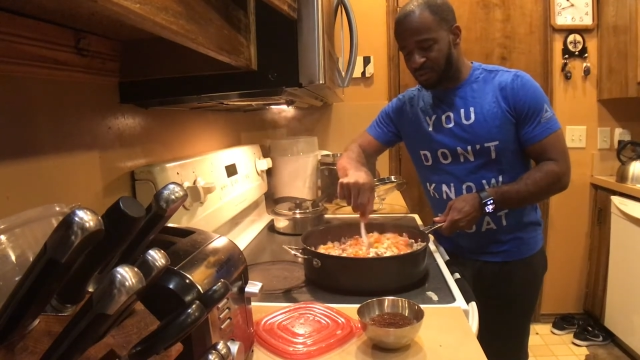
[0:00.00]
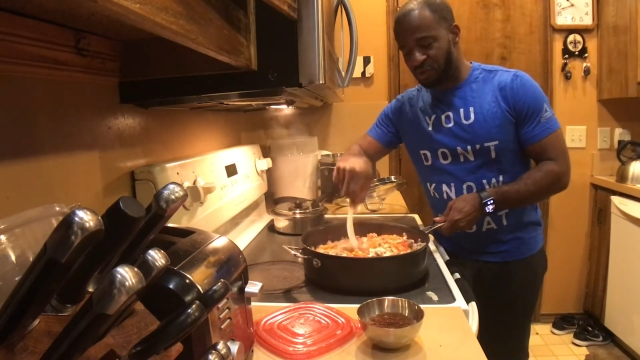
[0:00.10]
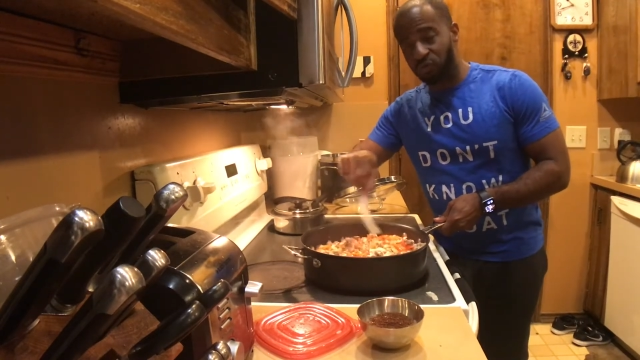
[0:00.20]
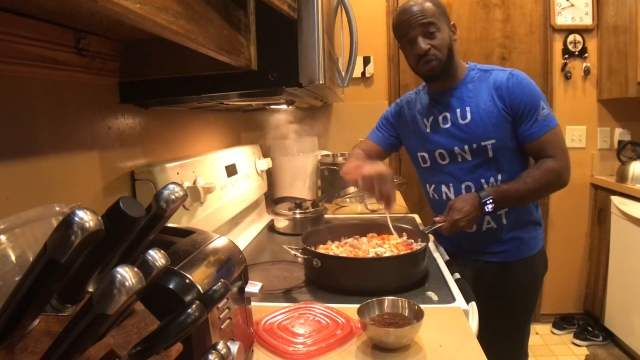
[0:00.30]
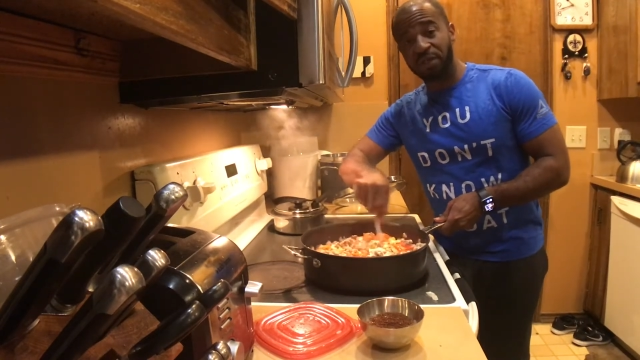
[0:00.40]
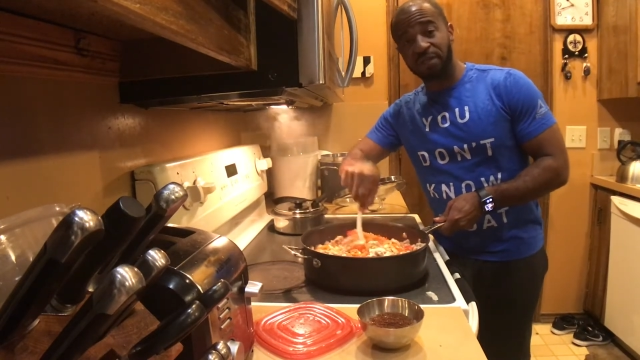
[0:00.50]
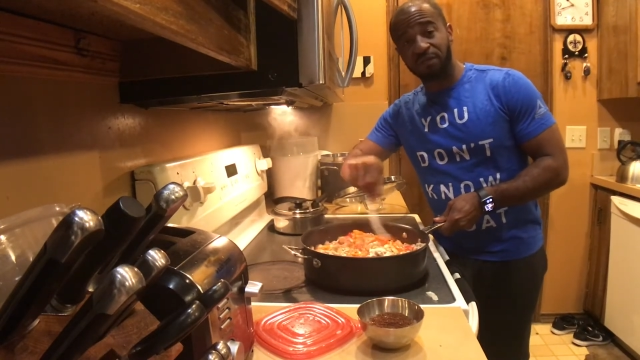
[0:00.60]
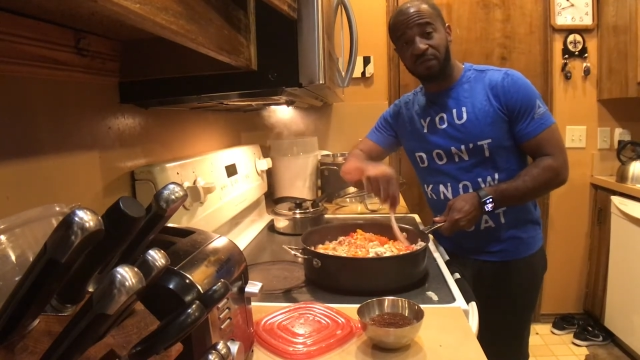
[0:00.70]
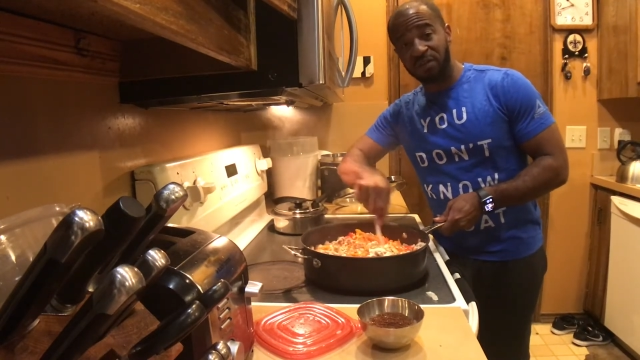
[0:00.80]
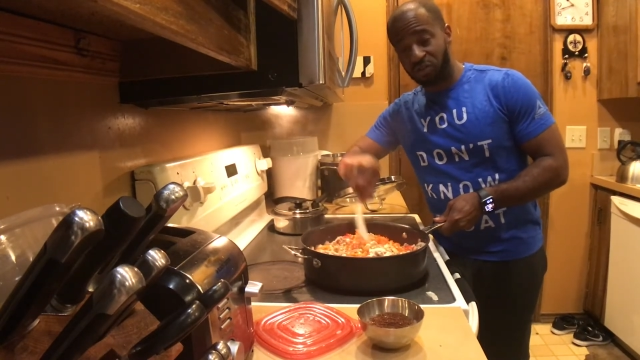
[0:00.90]
So we'll let the
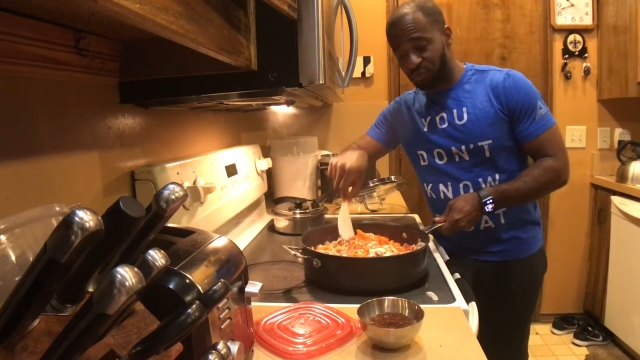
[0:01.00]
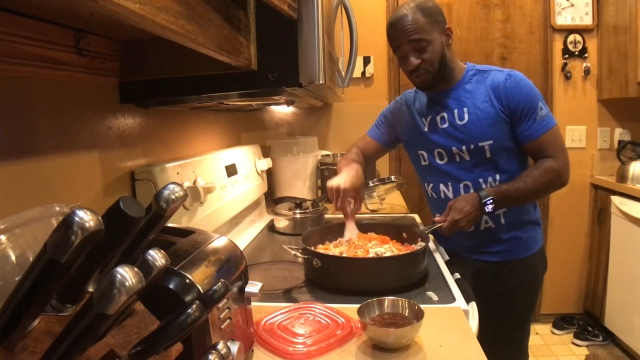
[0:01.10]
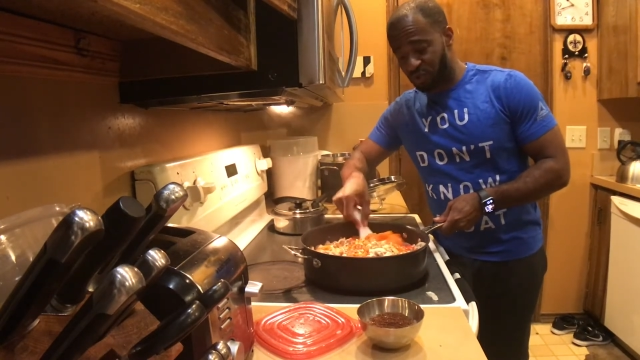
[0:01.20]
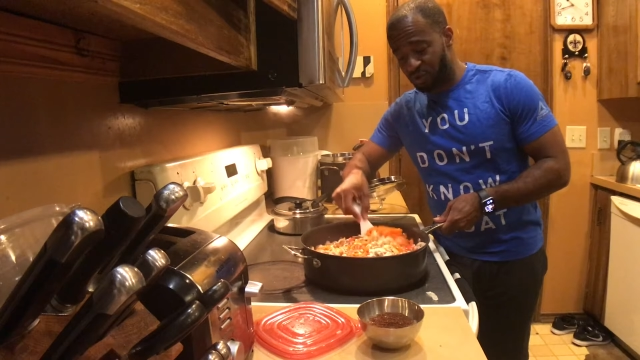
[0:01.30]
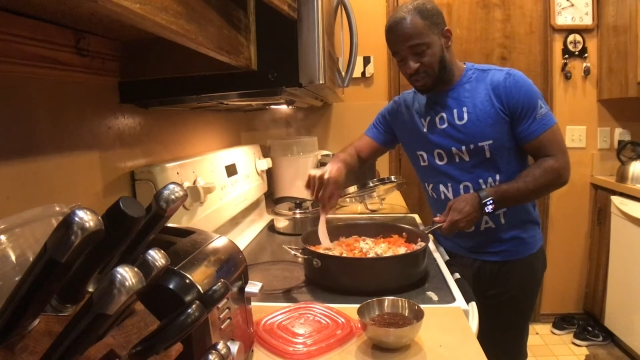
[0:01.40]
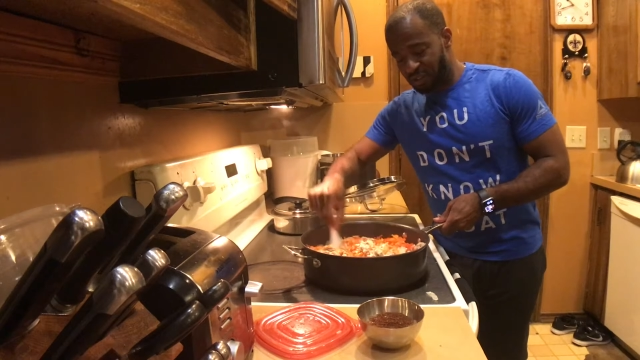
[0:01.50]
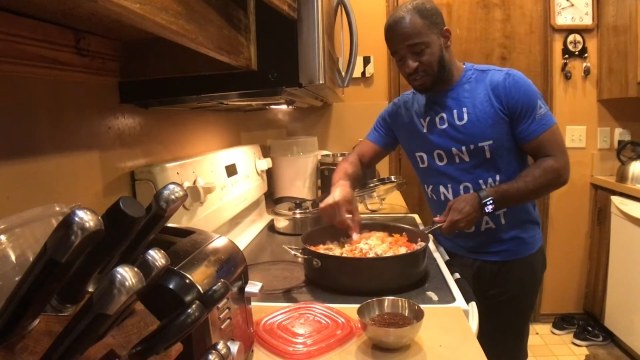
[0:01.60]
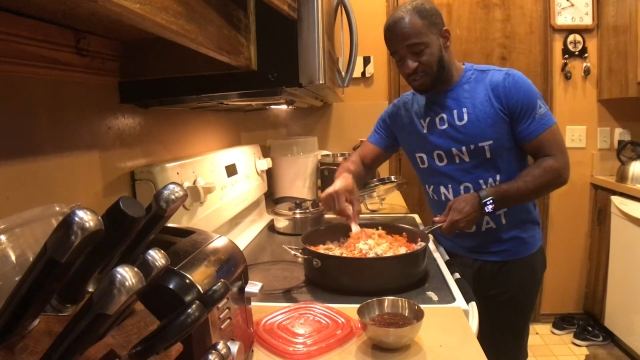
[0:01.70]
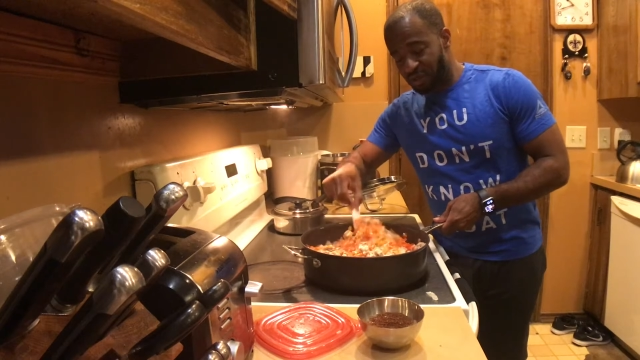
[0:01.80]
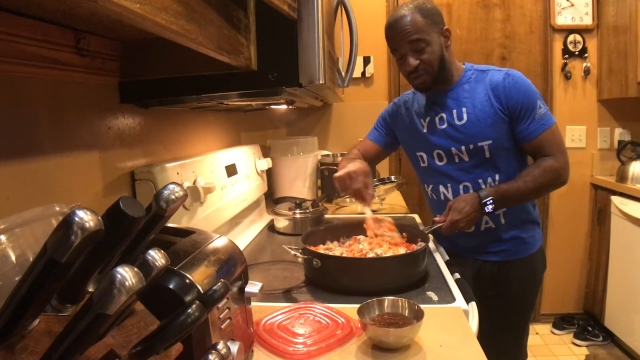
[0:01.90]
vegetables cook until
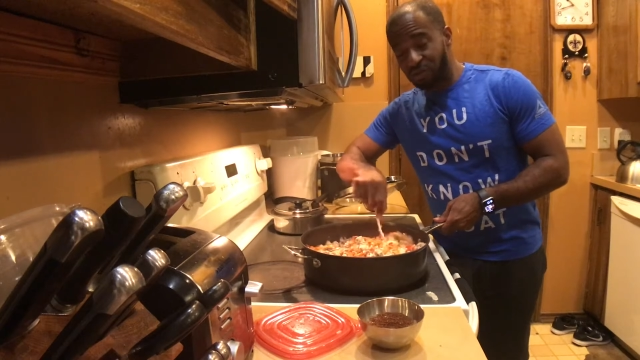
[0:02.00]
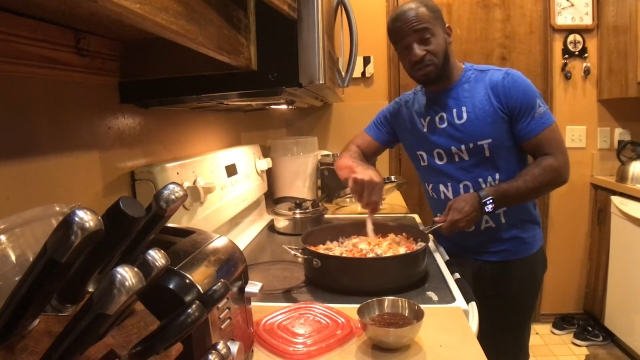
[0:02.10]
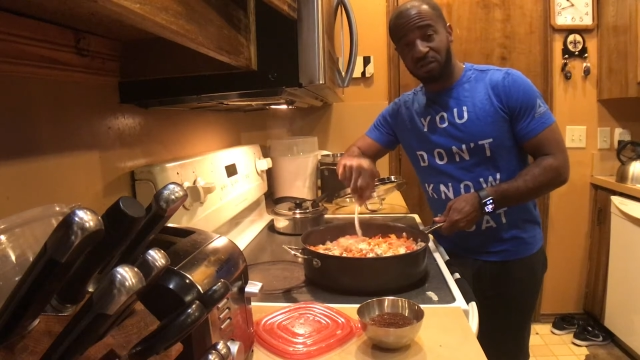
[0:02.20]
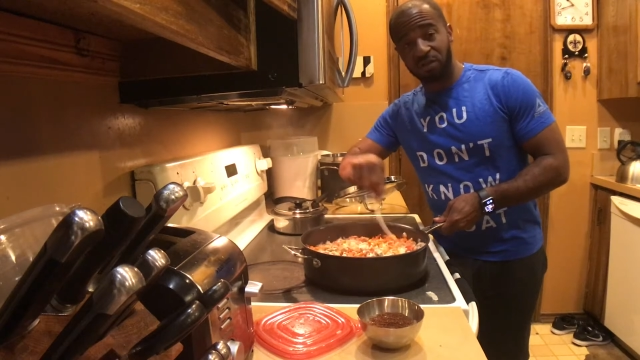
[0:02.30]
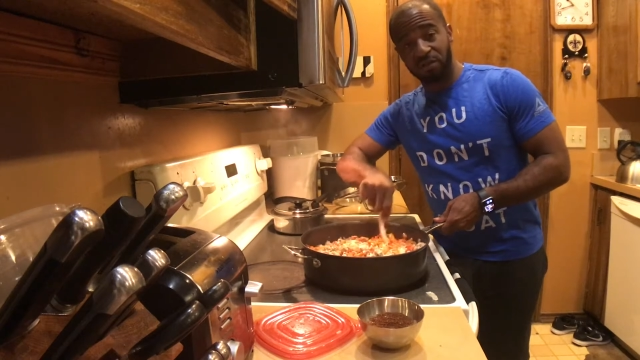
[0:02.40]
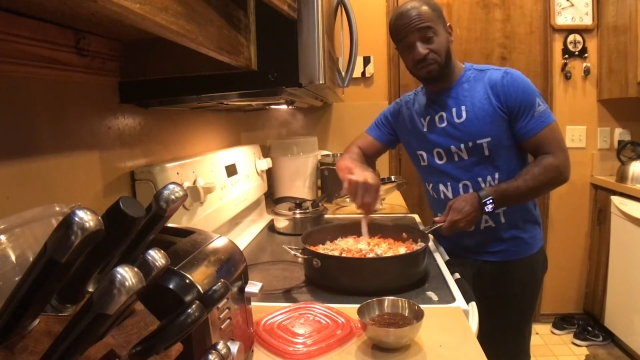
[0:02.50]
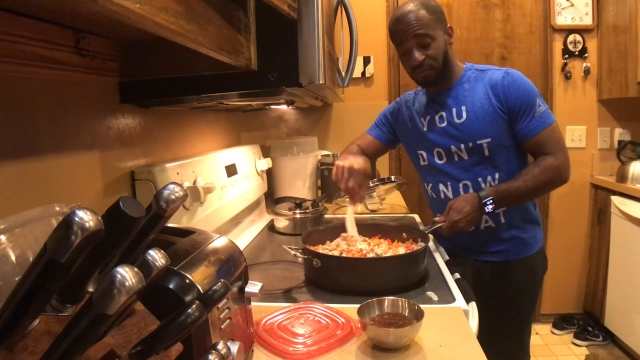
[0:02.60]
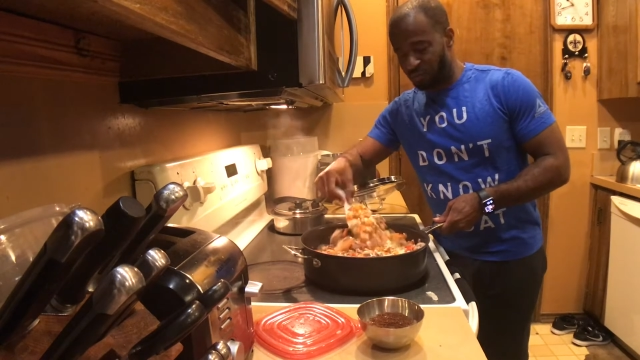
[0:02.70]
the onions are clear.